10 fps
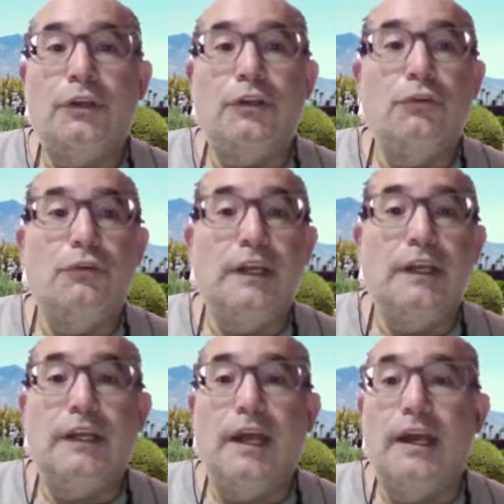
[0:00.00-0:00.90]

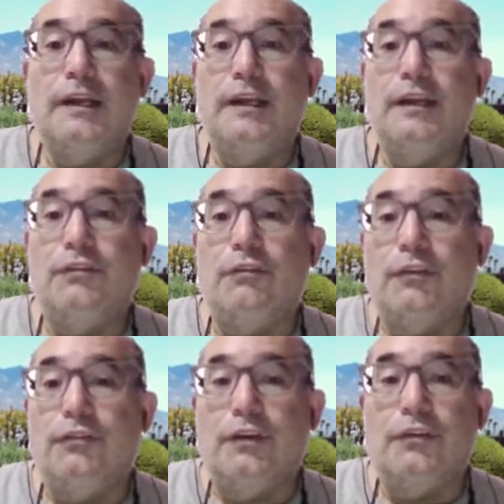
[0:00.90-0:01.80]
unique and
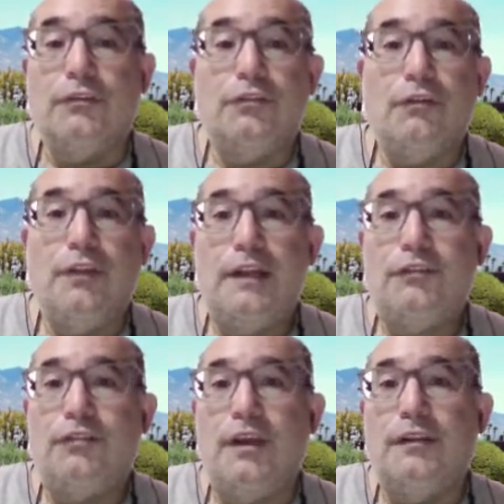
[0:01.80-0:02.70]
interesting. So that
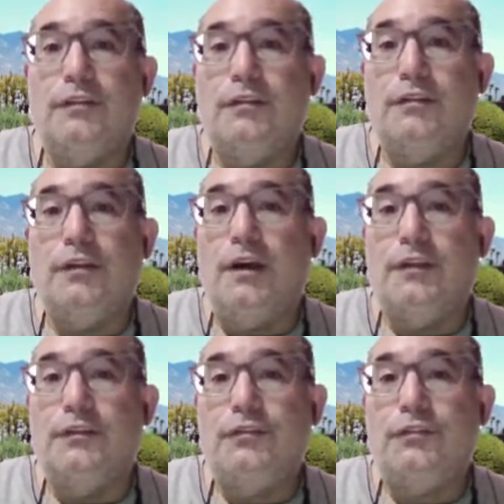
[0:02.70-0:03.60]
said,
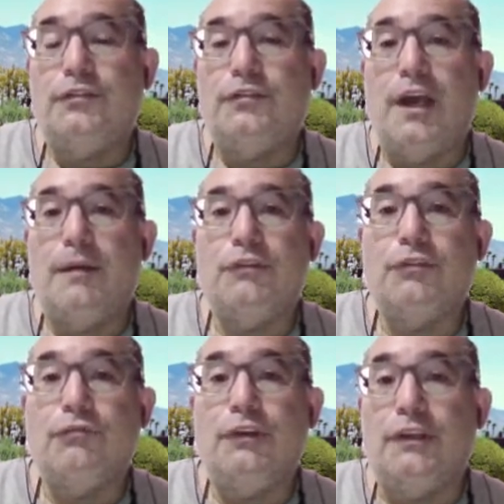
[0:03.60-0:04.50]
this assignment
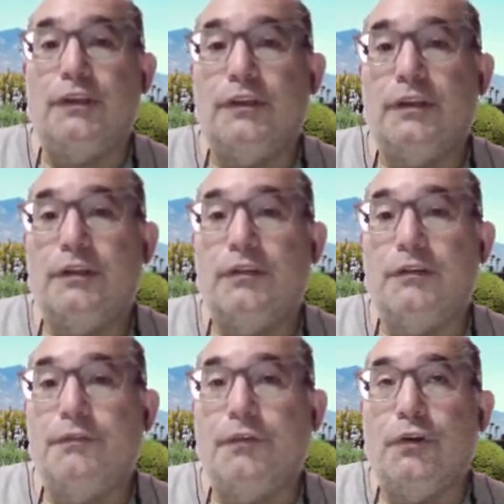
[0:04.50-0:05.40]
is really the
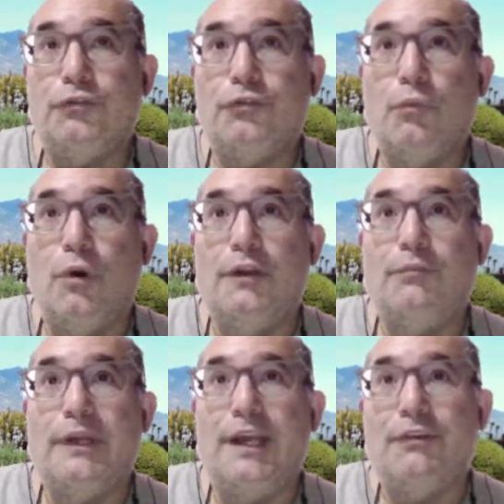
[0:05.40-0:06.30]
first one.
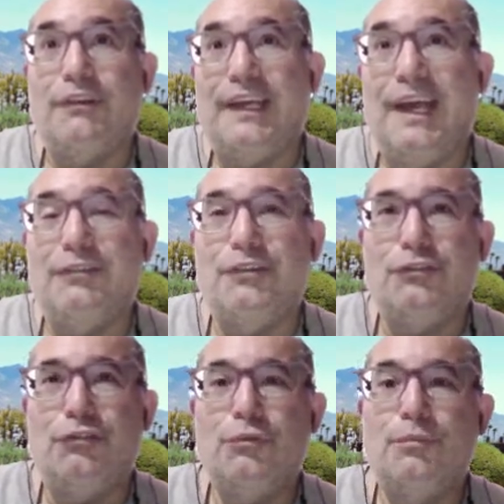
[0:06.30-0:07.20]
We can't really count the
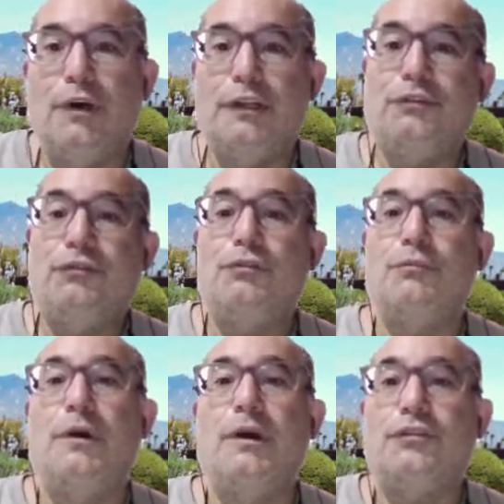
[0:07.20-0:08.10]
tube one too
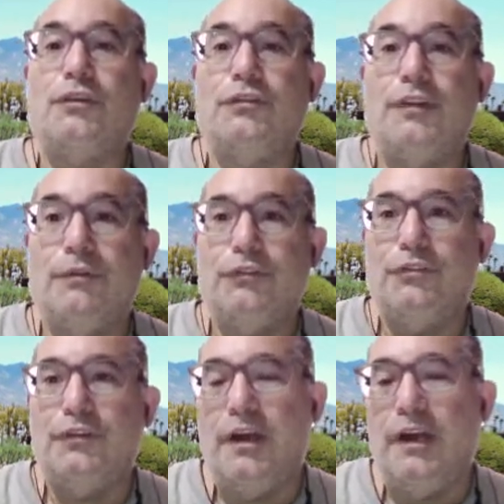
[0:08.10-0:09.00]
much because that
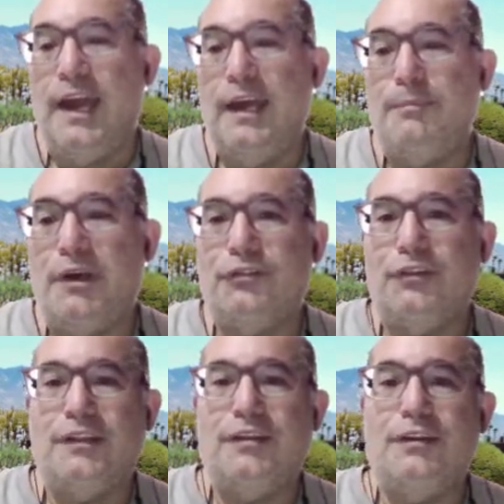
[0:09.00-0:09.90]
was Ed puzzle
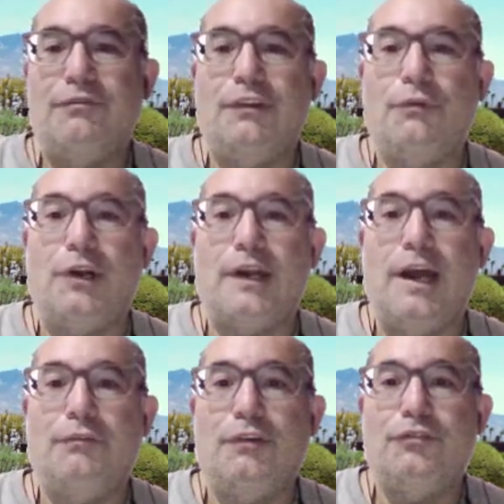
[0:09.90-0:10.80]
that didn't really work out
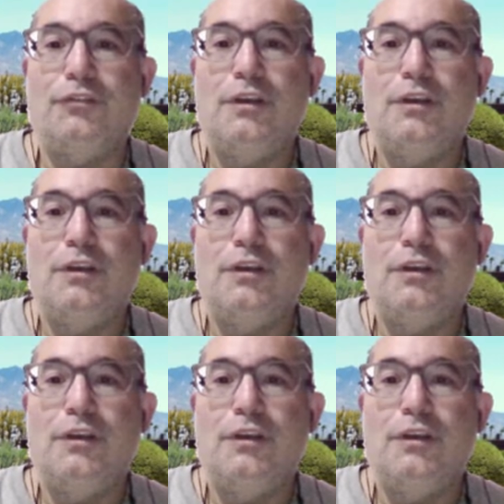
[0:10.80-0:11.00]
for us.